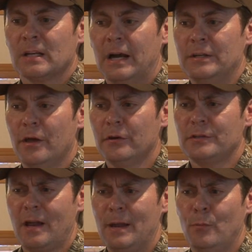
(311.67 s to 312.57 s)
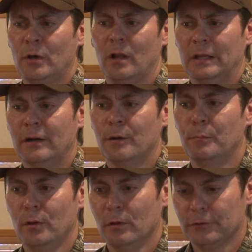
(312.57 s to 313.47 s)
Another time when I'll hear
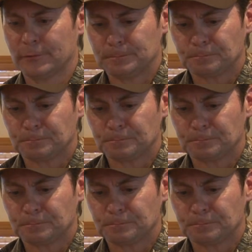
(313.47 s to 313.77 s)
bulls